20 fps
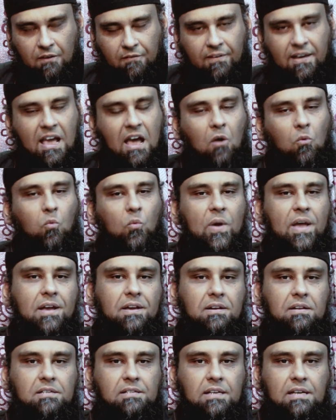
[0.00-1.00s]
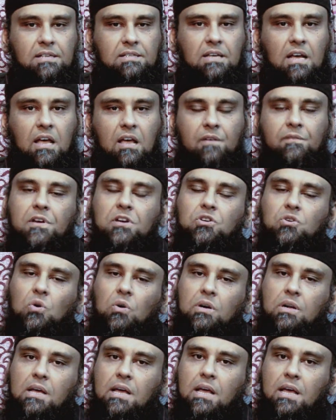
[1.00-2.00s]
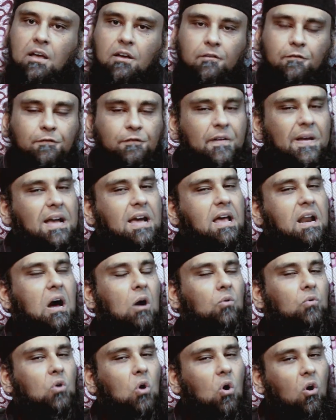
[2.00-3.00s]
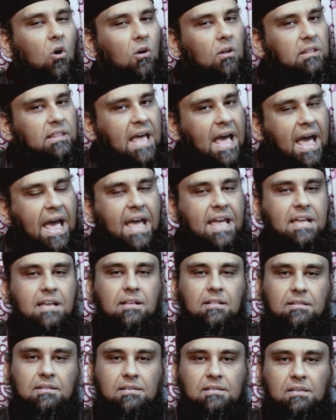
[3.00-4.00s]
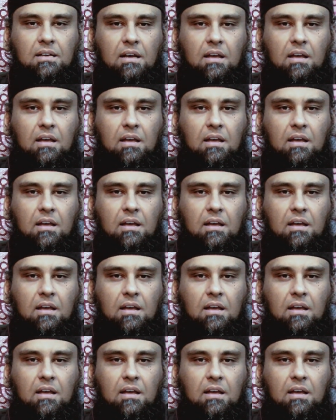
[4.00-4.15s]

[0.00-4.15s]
We have weaknesses. We should figure out all the angles.